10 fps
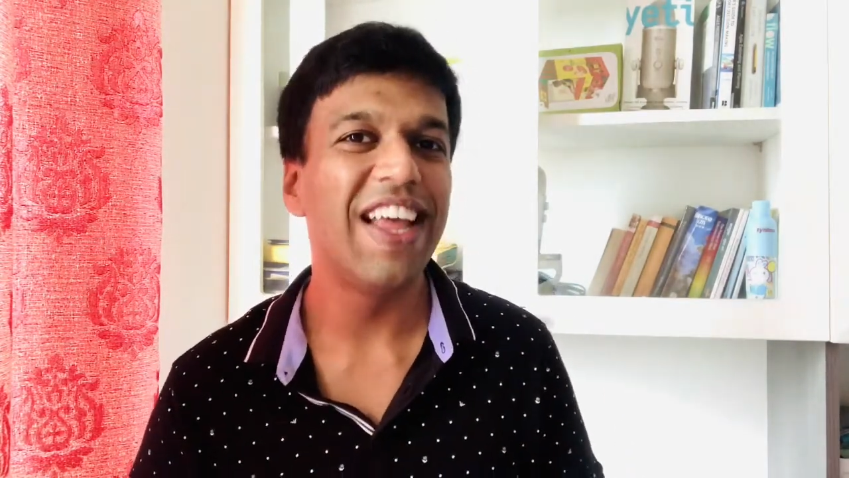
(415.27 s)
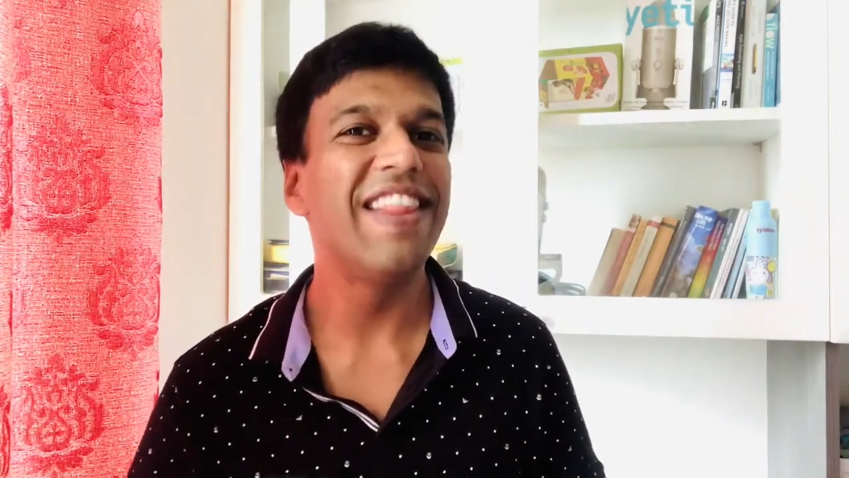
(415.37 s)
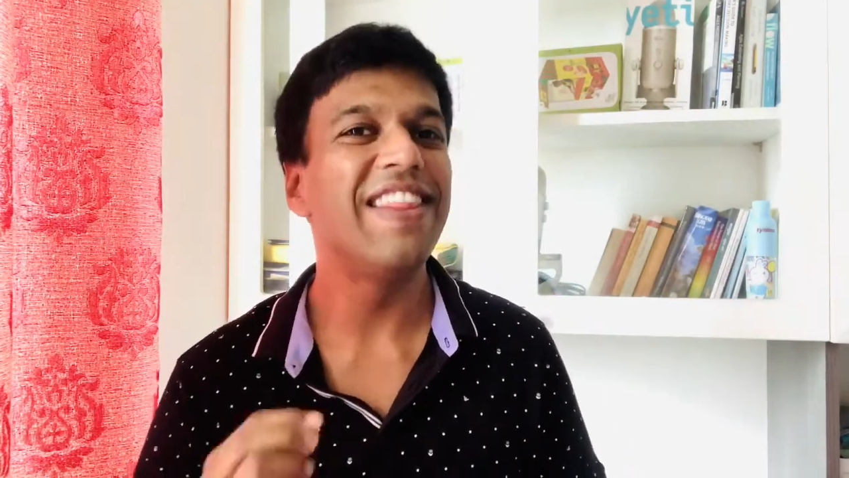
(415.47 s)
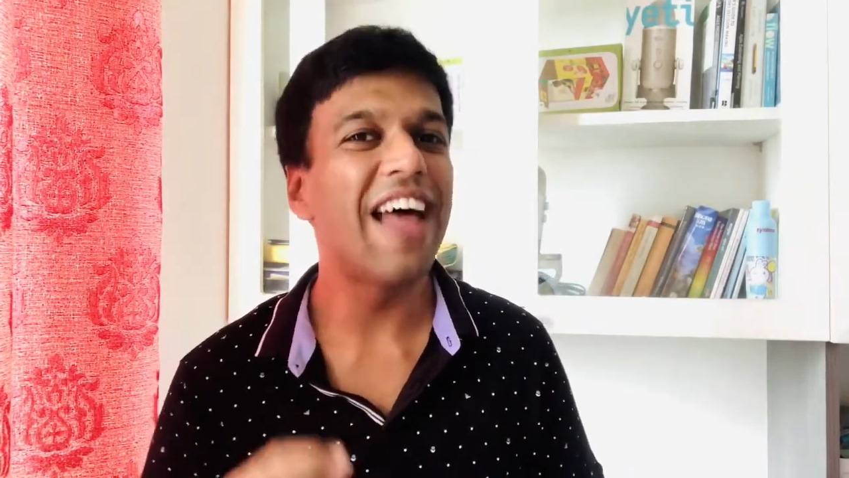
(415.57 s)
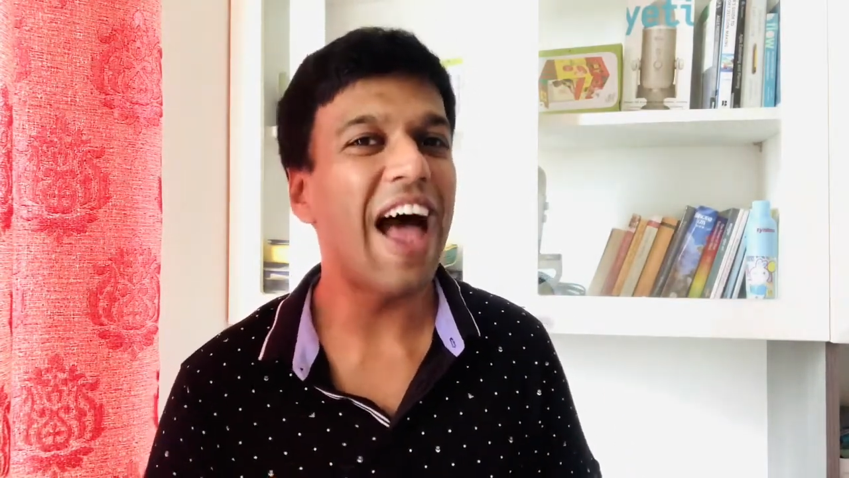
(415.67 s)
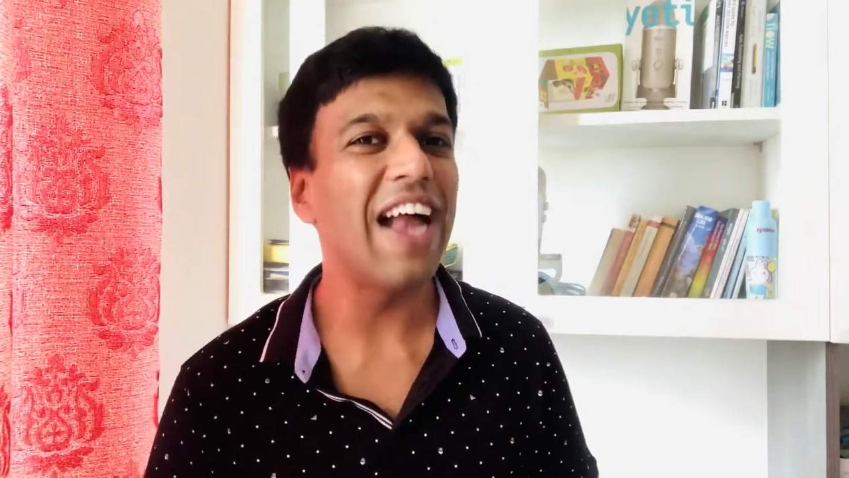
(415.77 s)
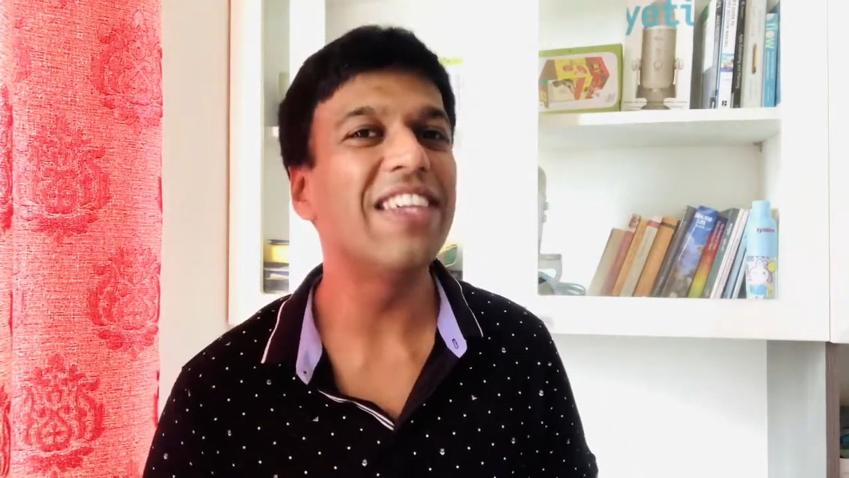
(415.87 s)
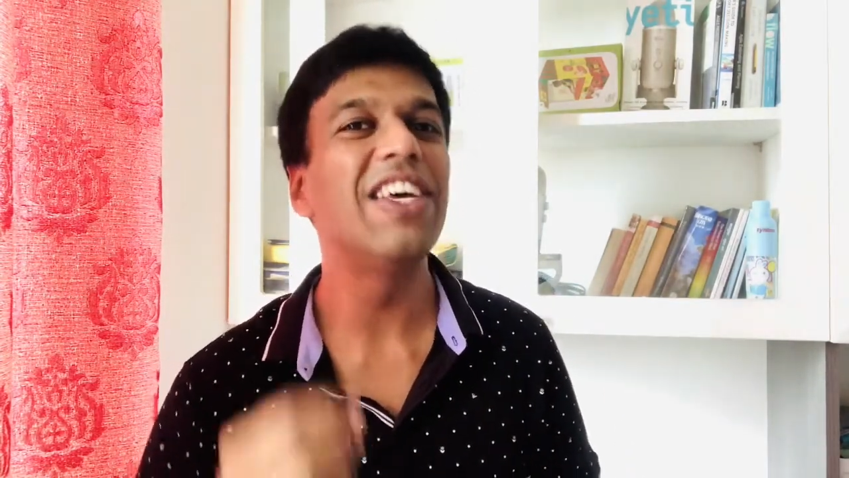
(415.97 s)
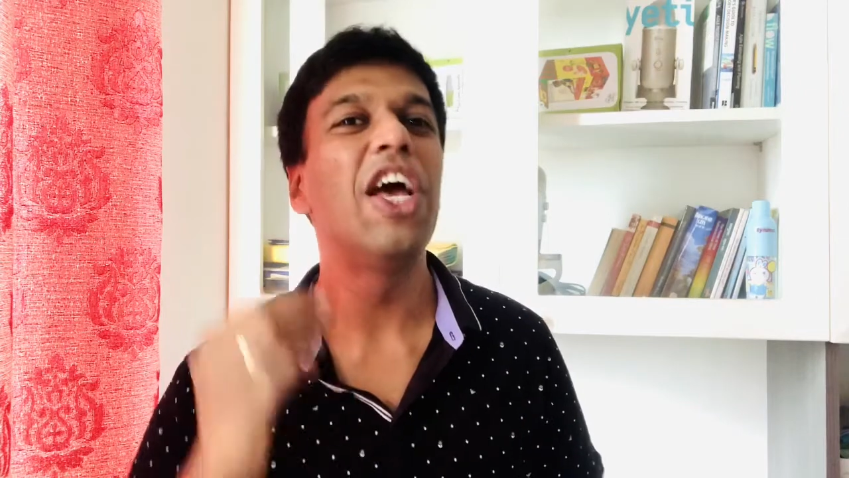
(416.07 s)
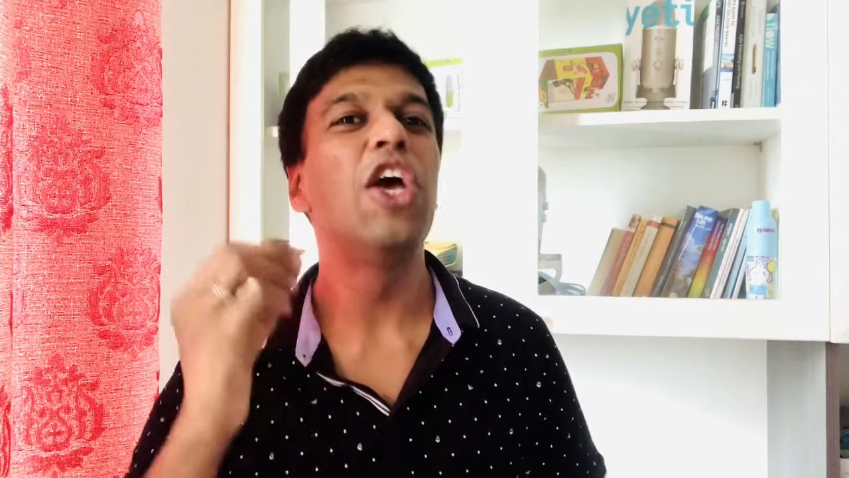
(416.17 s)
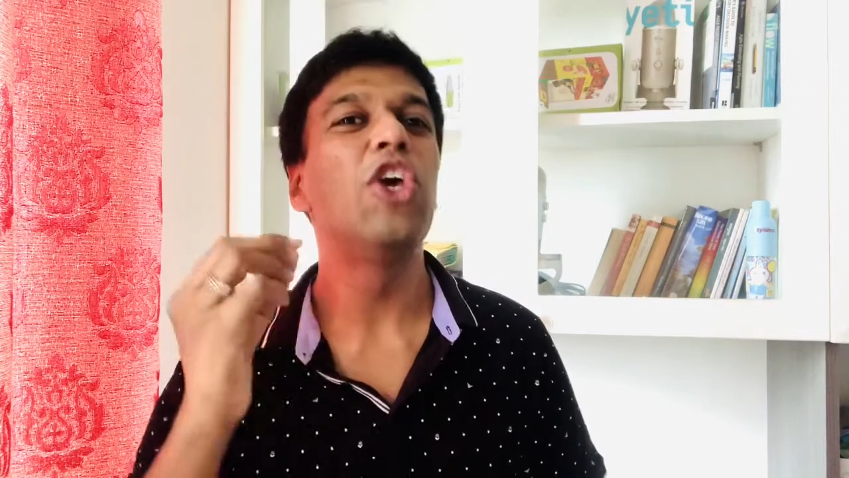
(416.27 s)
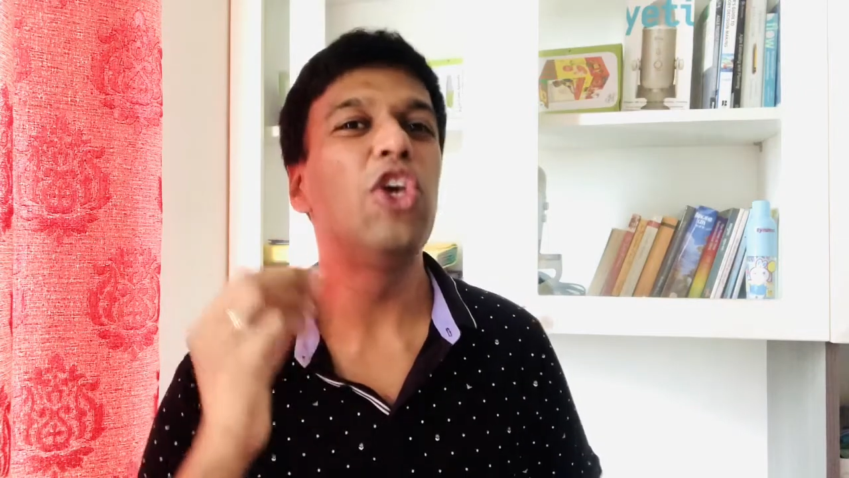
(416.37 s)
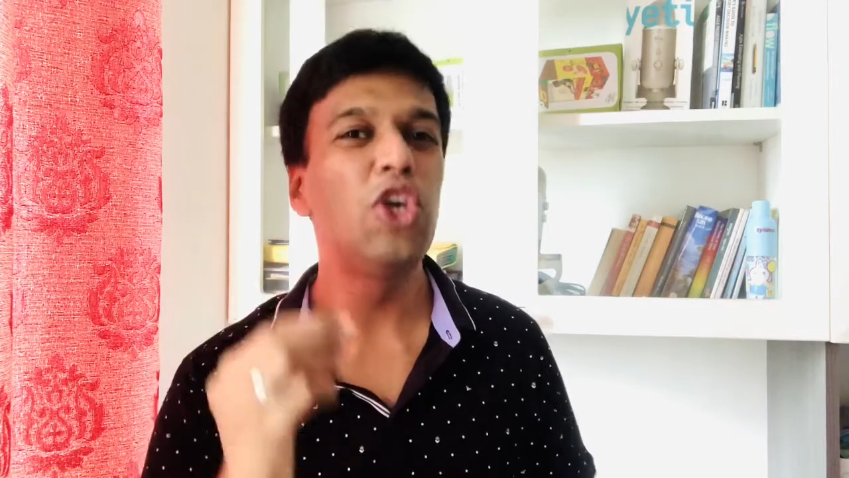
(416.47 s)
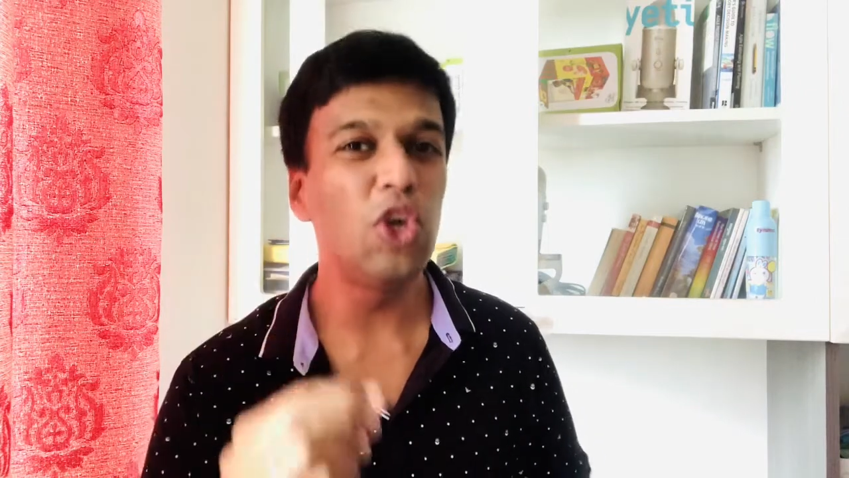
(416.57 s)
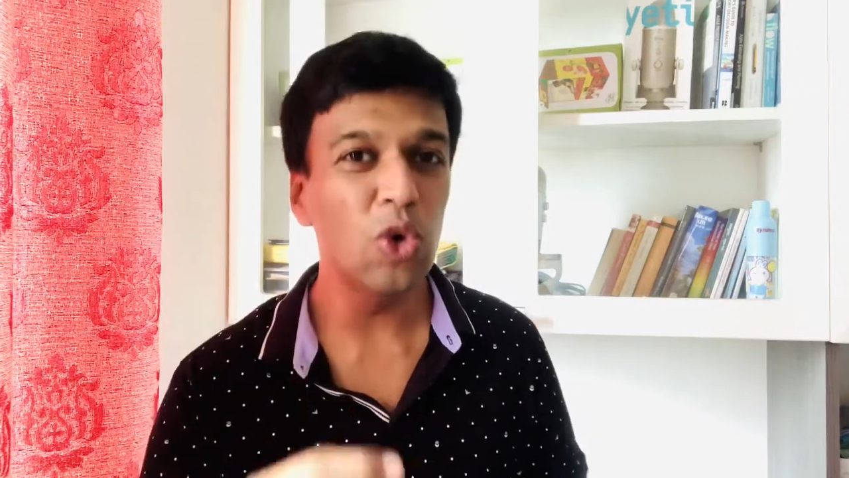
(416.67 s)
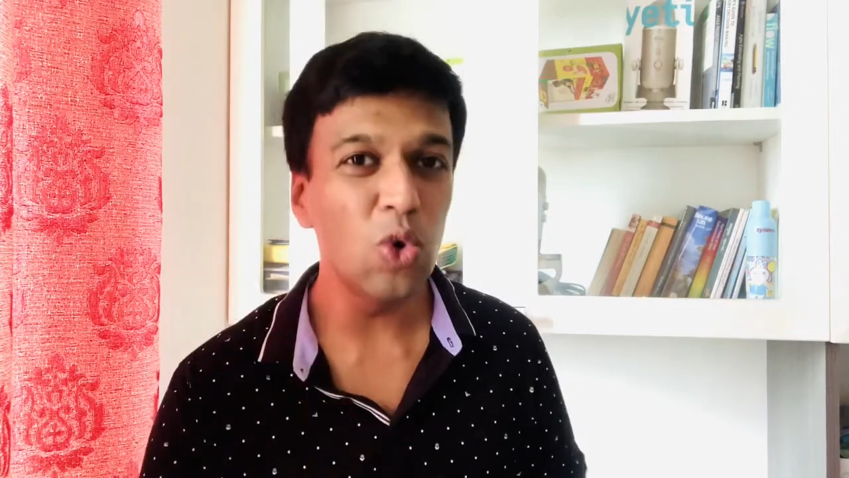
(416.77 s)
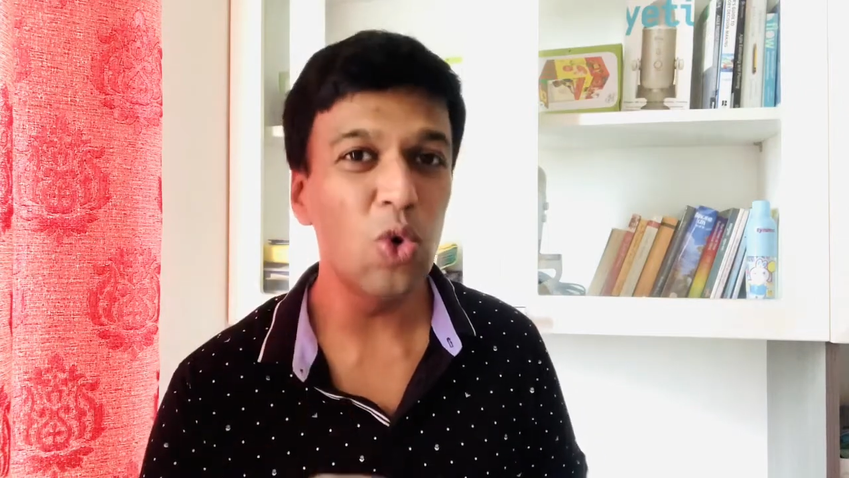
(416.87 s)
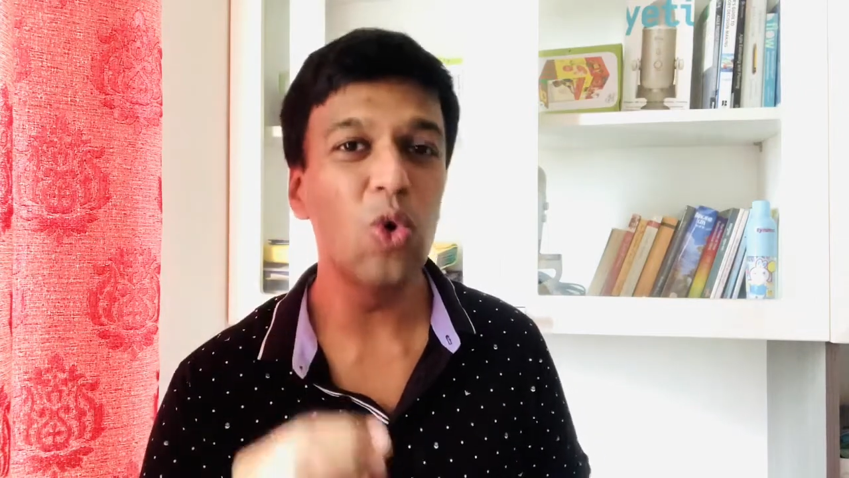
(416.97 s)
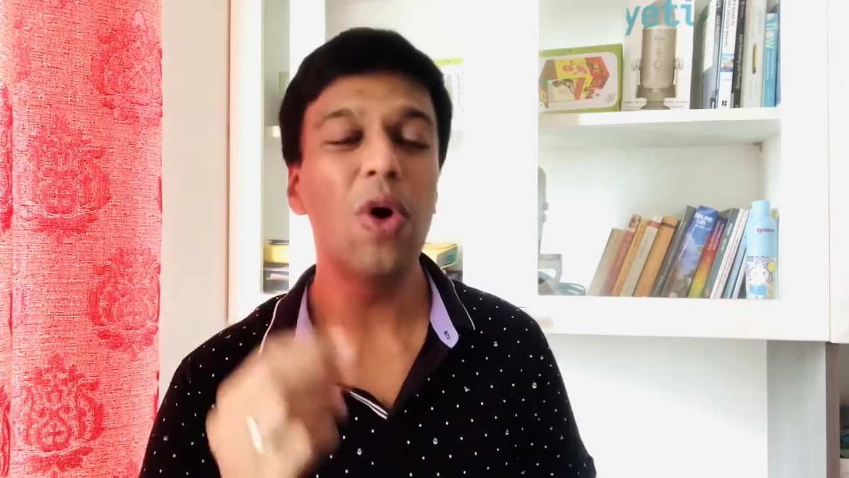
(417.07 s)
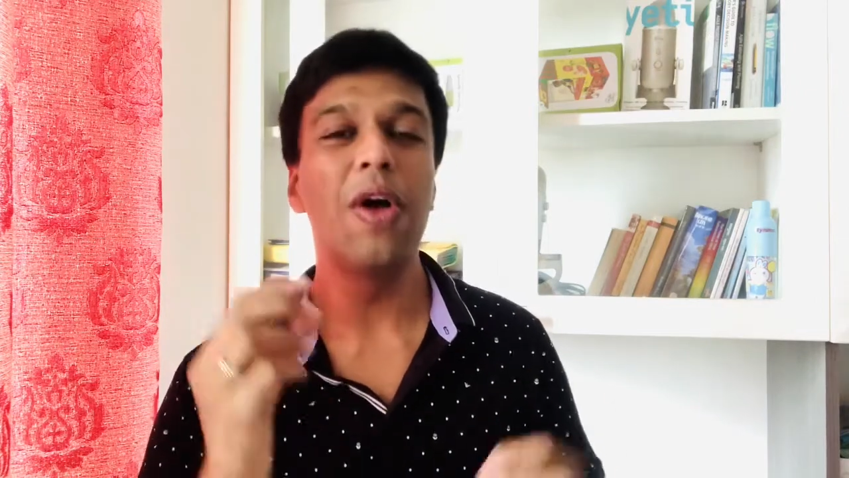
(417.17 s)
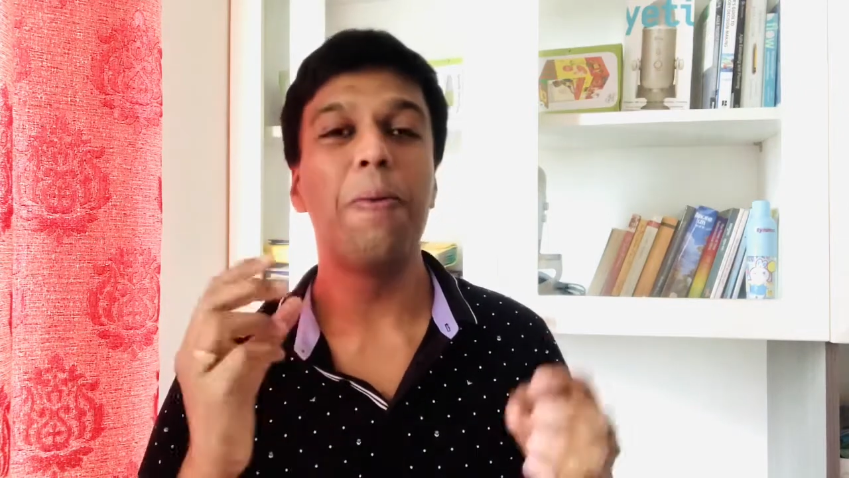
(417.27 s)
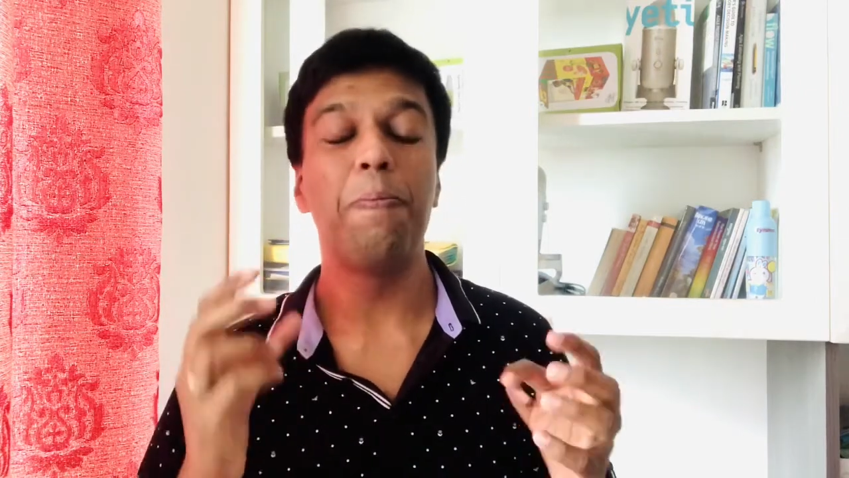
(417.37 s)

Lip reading: that you